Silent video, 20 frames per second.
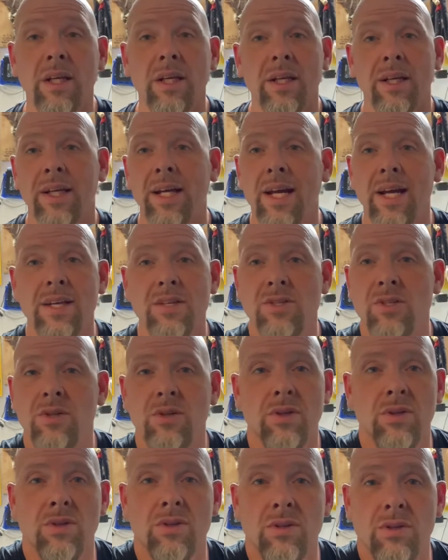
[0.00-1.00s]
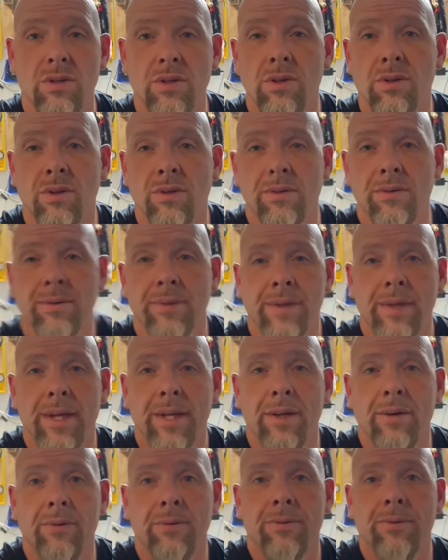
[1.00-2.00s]
Guys, you can
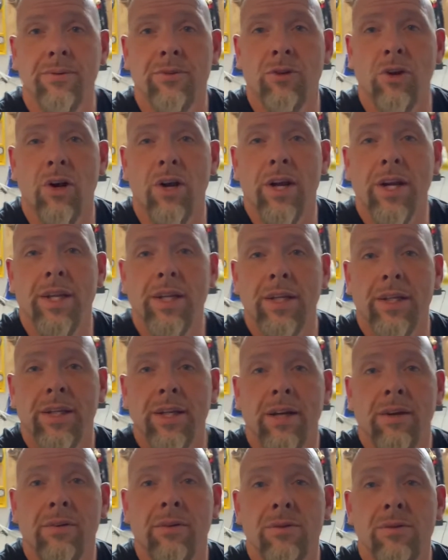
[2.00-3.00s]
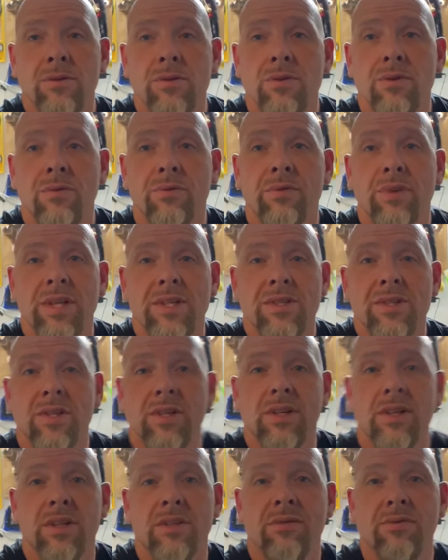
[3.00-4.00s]
hang on. Sorry. Gotta fix
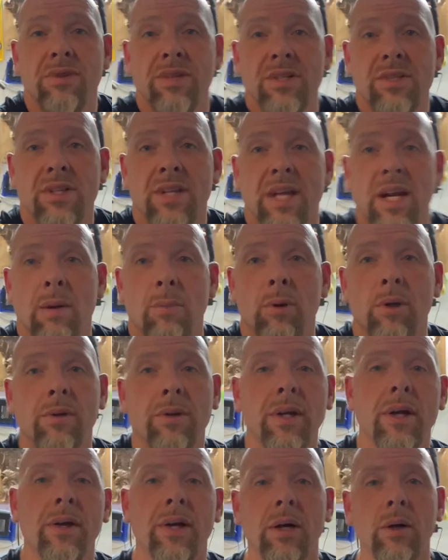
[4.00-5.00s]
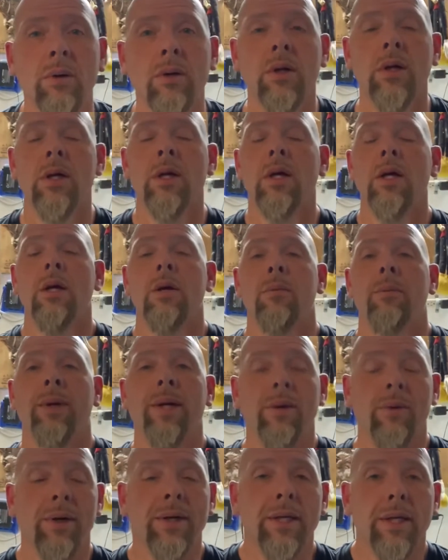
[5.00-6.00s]
the camera. There you go. But
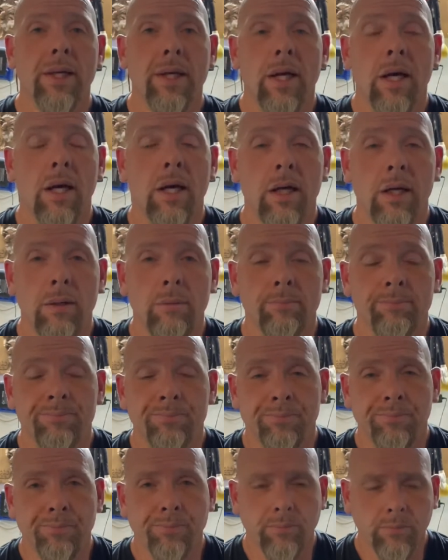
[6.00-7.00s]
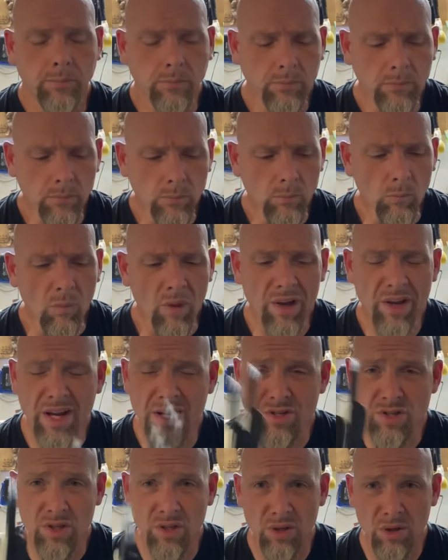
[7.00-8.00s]
anyway, that
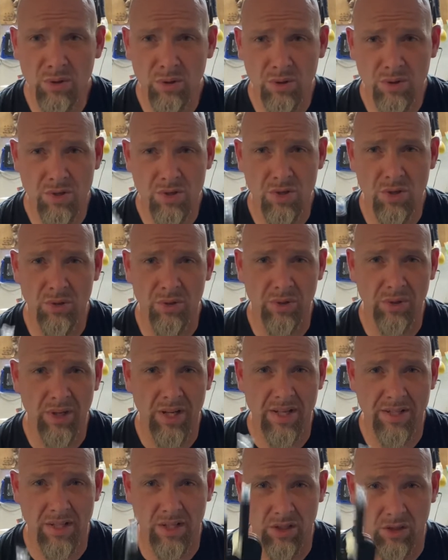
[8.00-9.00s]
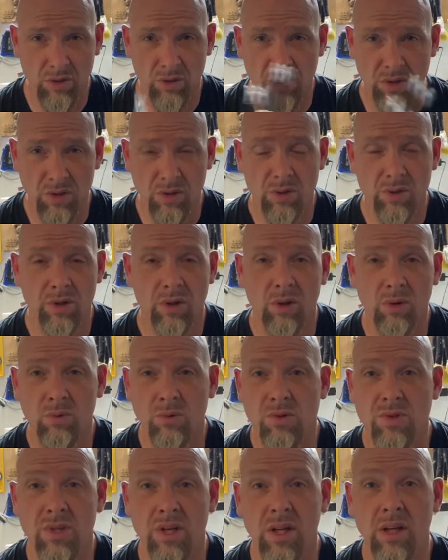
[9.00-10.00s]
should go to show you guys that you can do your own
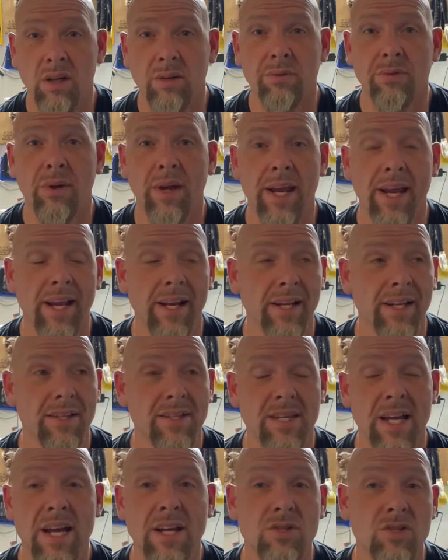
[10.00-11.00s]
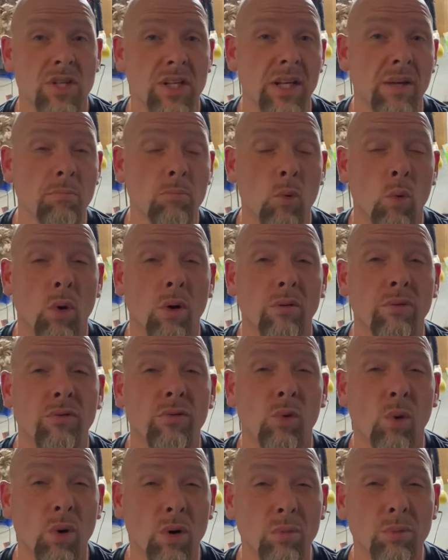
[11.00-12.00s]
stuff, and it's actually more
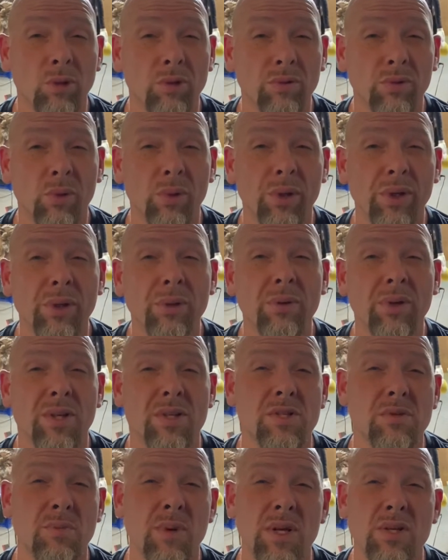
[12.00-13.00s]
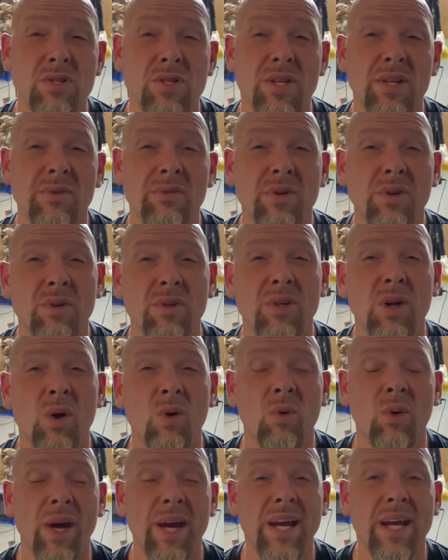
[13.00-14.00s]
affordable for you, especially if you
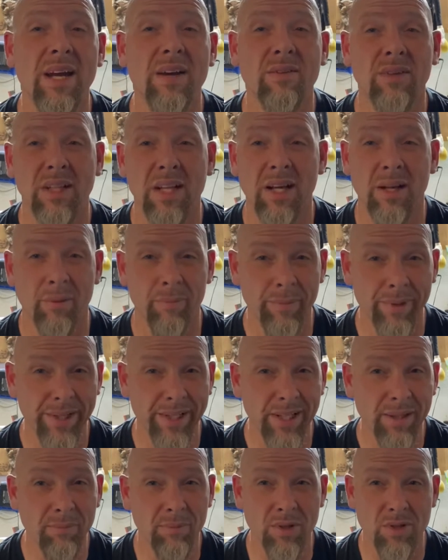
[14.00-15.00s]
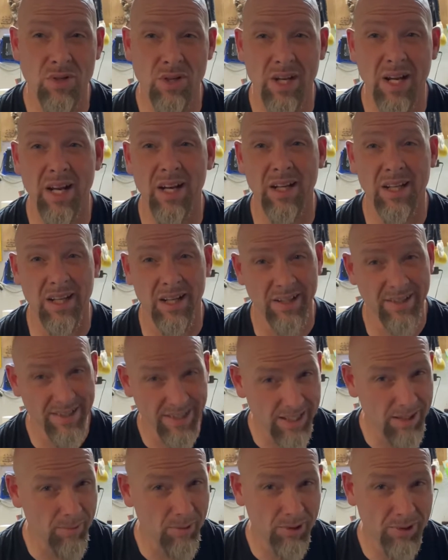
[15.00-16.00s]
don't have a lot of money, but you got a lot of
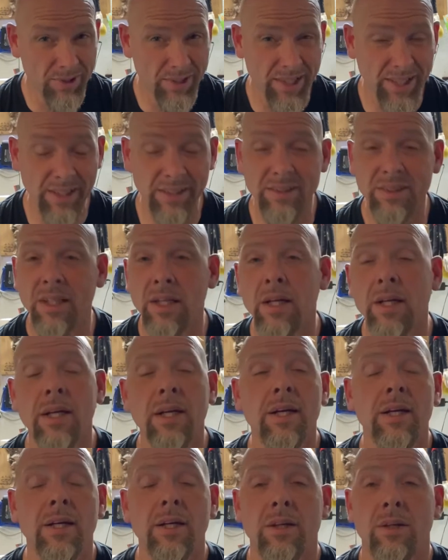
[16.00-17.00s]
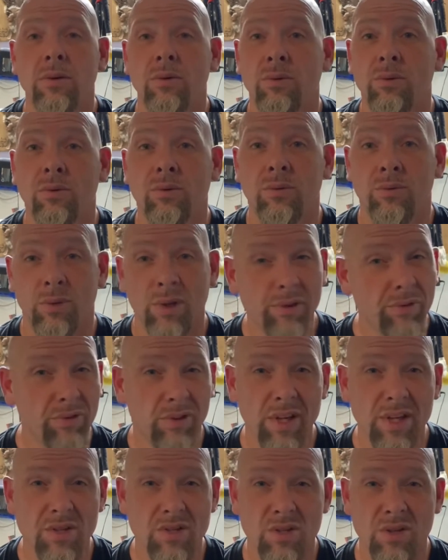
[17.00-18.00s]
time on your hands.
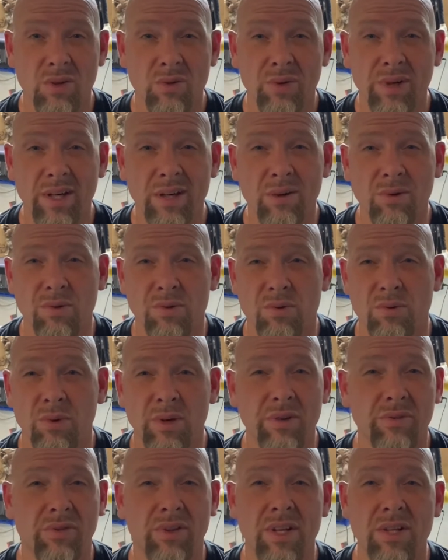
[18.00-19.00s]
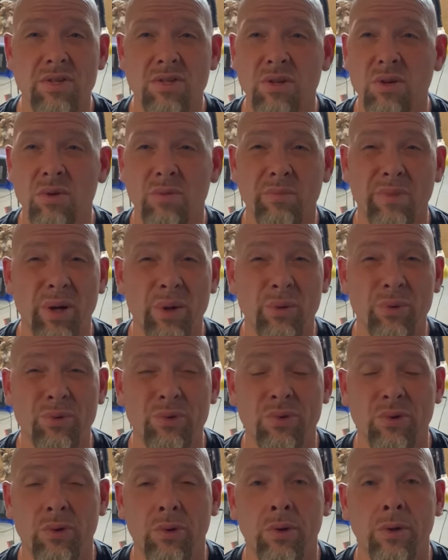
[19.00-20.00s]
Reflect your own arrows. Reflect your own
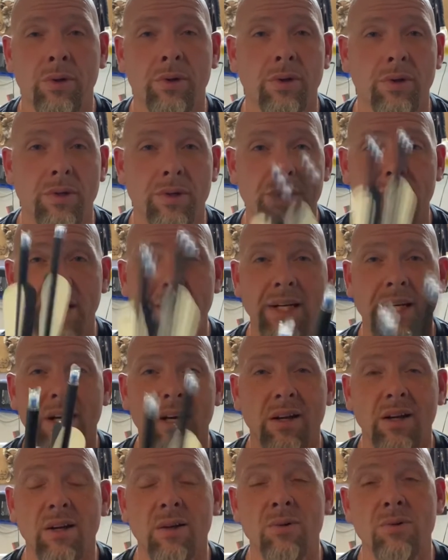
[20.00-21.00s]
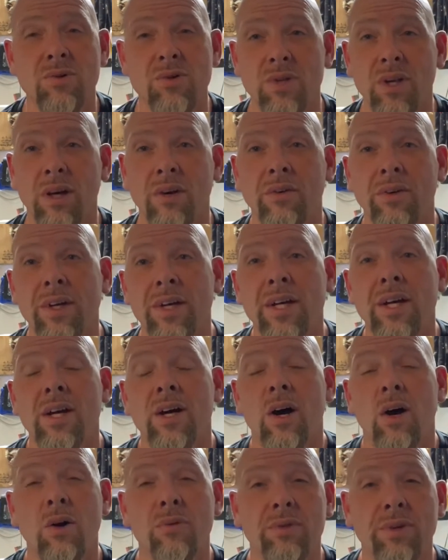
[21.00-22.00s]
bolts. Take care of your own stuff.
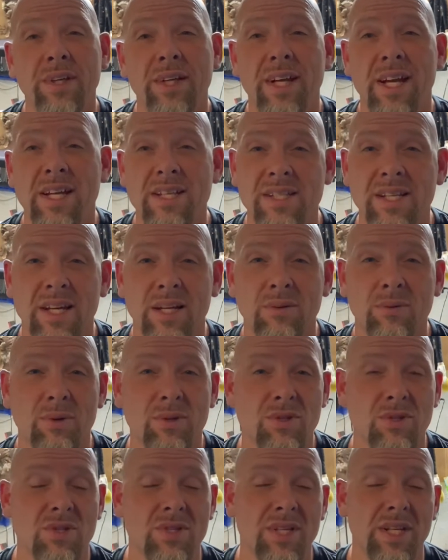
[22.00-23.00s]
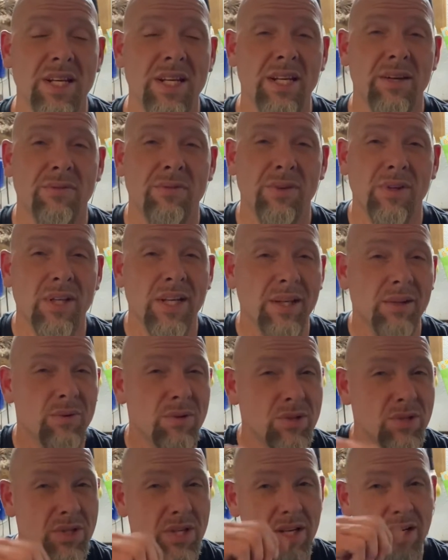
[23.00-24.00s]
Hopefully, you guys like what you see. If you like what
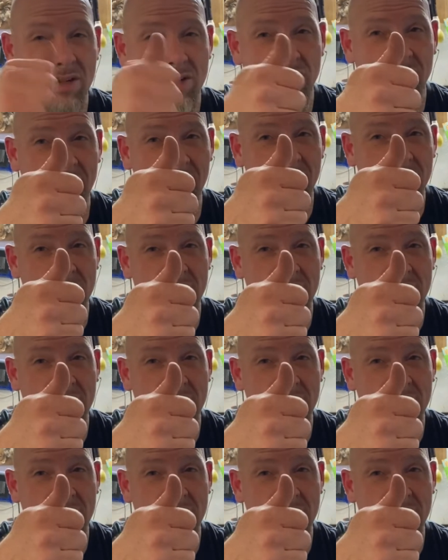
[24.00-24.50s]
you see, hit your thumbs